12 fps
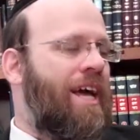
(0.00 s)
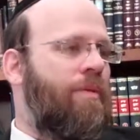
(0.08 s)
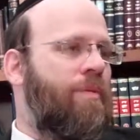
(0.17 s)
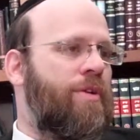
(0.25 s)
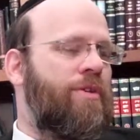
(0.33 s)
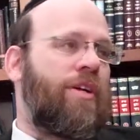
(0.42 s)

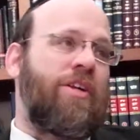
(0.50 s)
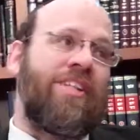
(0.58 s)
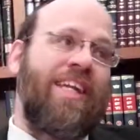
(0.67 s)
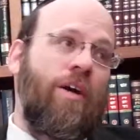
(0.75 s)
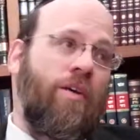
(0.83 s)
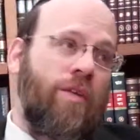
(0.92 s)
which you could
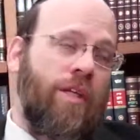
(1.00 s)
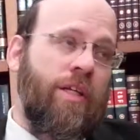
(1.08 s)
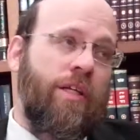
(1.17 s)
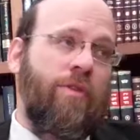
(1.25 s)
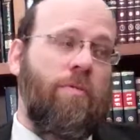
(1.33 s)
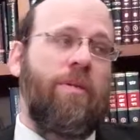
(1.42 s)
say
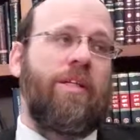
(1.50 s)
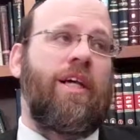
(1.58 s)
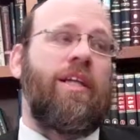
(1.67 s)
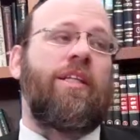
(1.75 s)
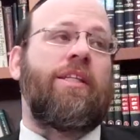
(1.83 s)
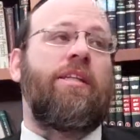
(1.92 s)
holiness
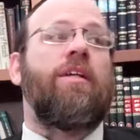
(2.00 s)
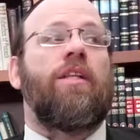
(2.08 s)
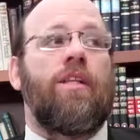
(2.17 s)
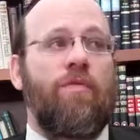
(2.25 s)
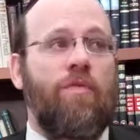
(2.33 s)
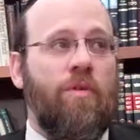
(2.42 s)
represents
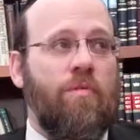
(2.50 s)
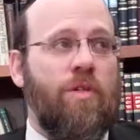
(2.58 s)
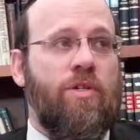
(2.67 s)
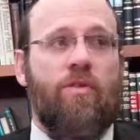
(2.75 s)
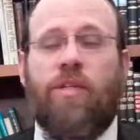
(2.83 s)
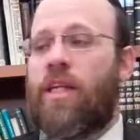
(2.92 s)
the Fnim
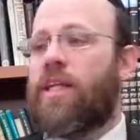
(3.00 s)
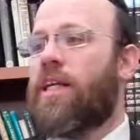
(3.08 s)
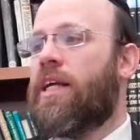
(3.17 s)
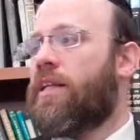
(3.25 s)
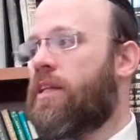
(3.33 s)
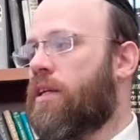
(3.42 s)
Mishur
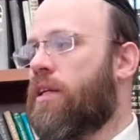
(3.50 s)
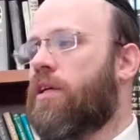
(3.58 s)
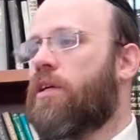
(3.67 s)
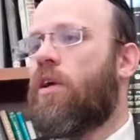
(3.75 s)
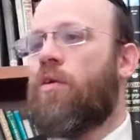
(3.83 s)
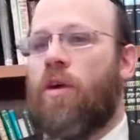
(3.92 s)
Sadin,
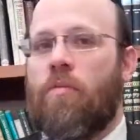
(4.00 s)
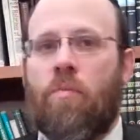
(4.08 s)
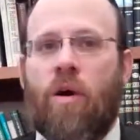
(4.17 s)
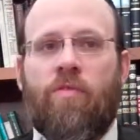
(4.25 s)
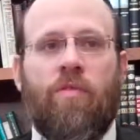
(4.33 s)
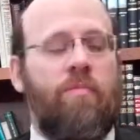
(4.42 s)
going
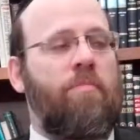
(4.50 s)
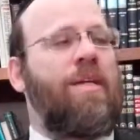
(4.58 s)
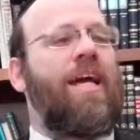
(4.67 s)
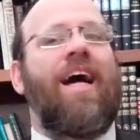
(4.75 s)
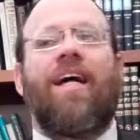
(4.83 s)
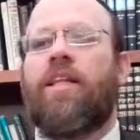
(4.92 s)
above and
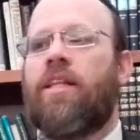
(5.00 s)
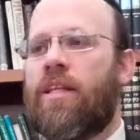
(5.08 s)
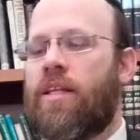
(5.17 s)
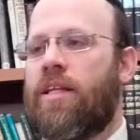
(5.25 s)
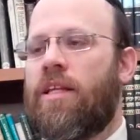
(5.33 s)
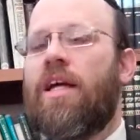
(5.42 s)
beyond.
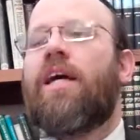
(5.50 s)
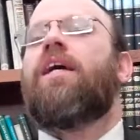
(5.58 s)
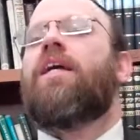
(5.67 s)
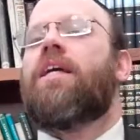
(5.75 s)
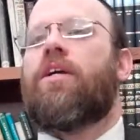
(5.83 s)
Ki